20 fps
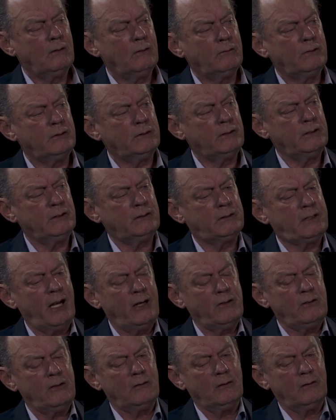when the
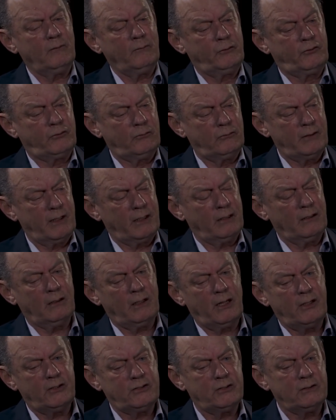tenure of true
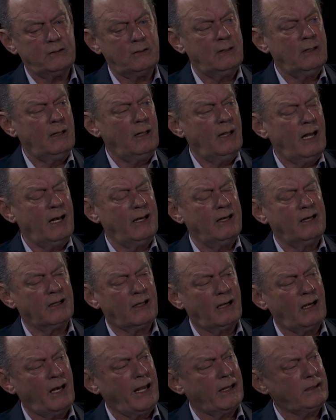regulation and
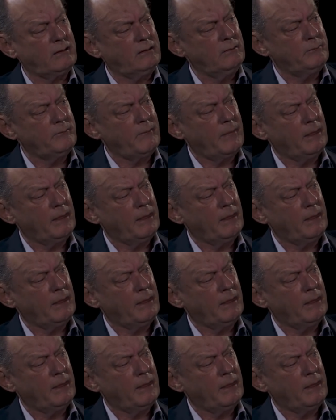neglect